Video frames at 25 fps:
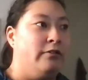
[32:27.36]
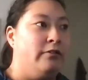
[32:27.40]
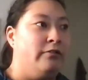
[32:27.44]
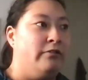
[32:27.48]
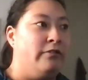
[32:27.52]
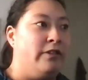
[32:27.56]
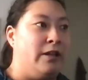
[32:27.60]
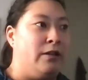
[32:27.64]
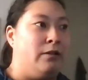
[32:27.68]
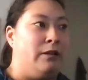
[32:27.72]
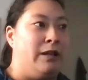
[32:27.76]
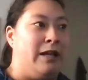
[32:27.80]

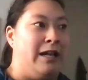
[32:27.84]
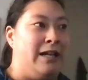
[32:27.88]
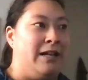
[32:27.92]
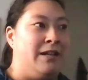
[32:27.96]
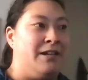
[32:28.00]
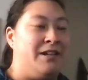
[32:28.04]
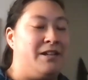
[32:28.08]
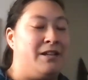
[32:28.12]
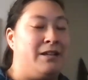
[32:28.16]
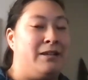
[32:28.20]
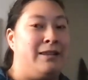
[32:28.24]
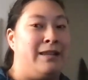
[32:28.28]
feel like
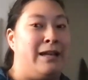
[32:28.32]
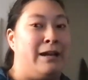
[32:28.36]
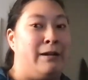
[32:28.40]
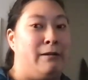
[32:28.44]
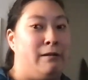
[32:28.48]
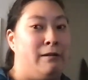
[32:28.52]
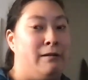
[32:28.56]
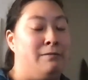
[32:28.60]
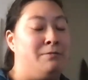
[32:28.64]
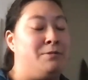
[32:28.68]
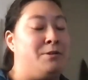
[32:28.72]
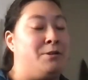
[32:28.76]
there
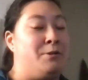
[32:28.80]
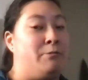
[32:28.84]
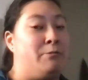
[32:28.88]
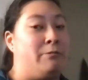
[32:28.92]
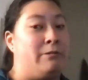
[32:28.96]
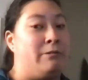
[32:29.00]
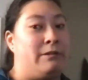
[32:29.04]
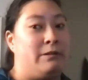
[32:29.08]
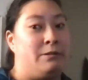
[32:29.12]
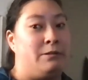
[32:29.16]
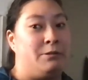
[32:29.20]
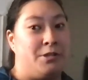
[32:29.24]
are
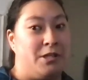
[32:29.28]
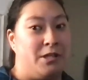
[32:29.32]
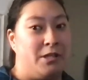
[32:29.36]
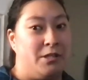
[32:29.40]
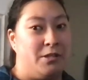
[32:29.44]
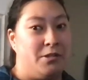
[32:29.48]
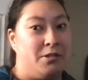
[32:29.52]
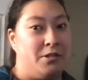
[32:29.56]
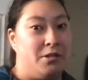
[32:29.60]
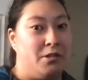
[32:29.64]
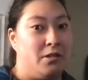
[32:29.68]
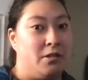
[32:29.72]

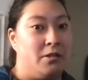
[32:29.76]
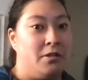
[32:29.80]
nuances